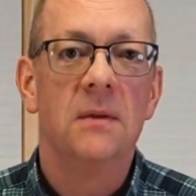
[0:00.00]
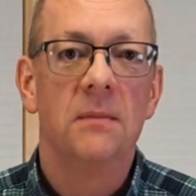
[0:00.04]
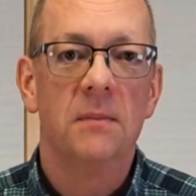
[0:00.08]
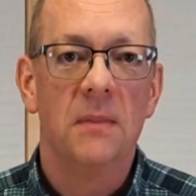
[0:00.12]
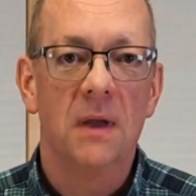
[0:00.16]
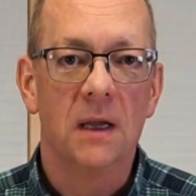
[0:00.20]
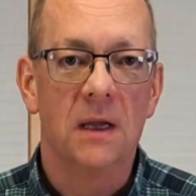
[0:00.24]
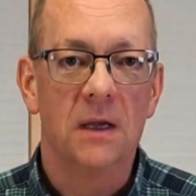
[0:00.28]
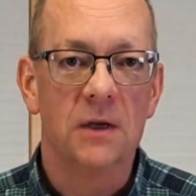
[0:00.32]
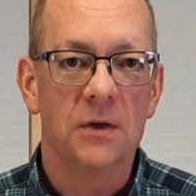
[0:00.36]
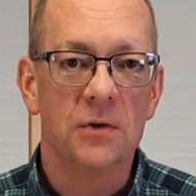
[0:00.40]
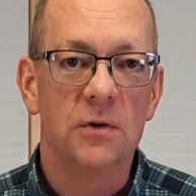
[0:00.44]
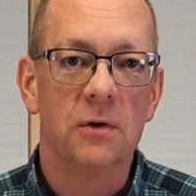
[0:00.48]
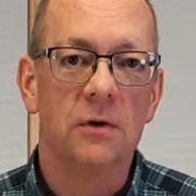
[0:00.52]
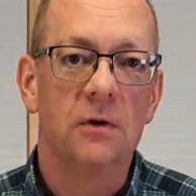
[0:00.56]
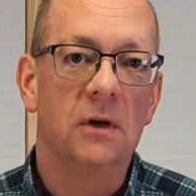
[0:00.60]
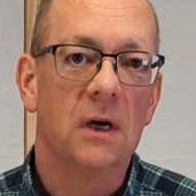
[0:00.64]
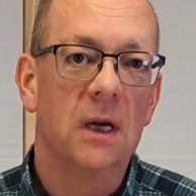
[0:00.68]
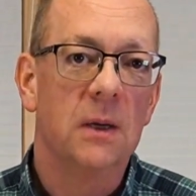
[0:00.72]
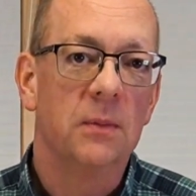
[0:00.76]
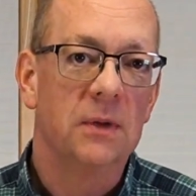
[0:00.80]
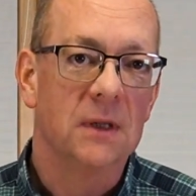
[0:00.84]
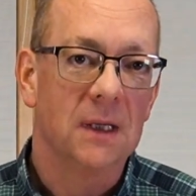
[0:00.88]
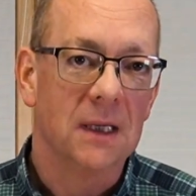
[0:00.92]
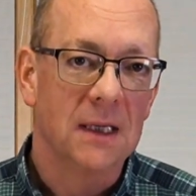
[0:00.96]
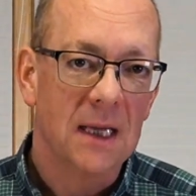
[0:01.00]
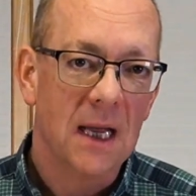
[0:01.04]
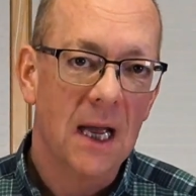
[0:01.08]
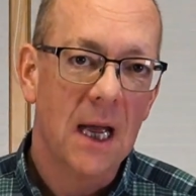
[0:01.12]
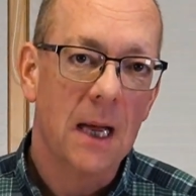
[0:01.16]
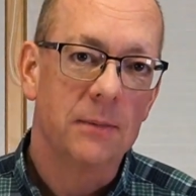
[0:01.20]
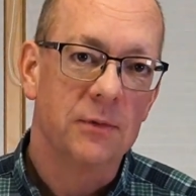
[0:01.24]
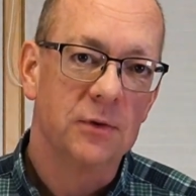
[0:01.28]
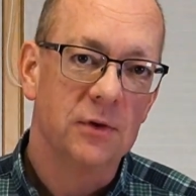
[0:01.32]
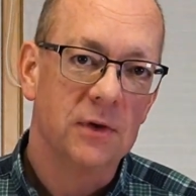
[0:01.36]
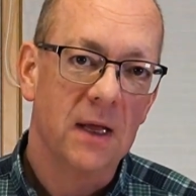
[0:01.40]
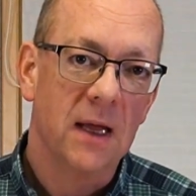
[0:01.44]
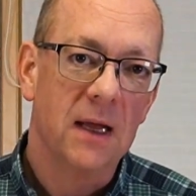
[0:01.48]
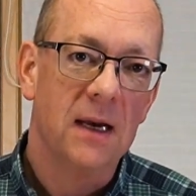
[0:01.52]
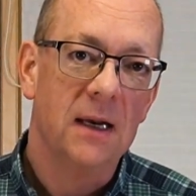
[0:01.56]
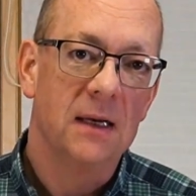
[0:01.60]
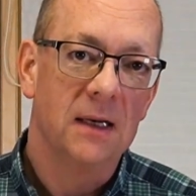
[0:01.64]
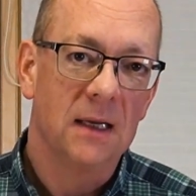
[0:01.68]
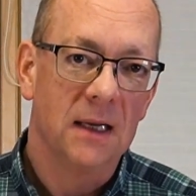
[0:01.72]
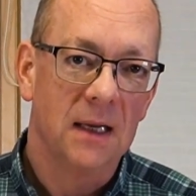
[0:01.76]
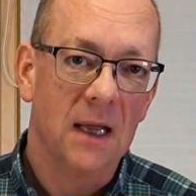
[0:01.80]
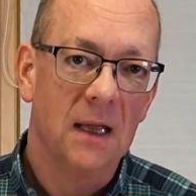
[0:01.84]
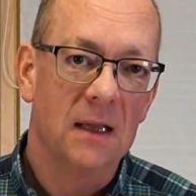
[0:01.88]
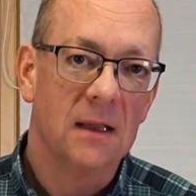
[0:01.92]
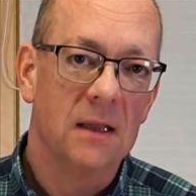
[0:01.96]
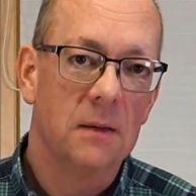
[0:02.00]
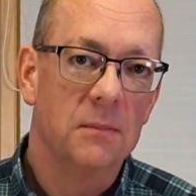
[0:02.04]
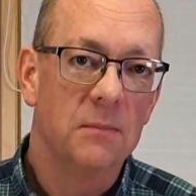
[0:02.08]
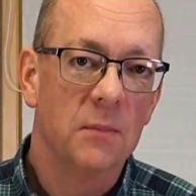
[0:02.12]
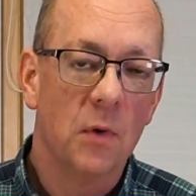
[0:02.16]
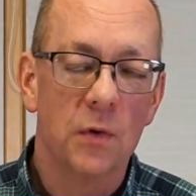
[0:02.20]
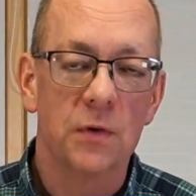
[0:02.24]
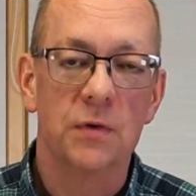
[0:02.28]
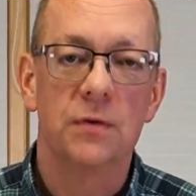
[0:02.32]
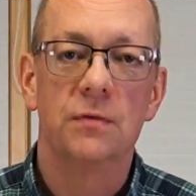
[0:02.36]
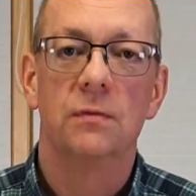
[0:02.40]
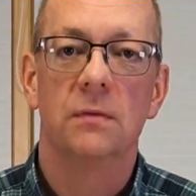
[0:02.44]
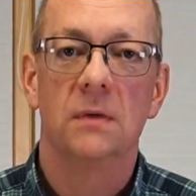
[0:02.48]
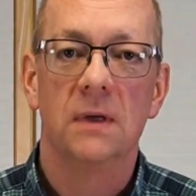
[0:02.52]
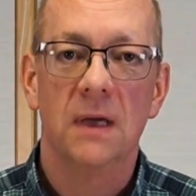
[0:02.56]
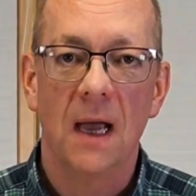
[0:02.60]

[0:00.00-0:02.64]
making sure you're able to capture that and get the most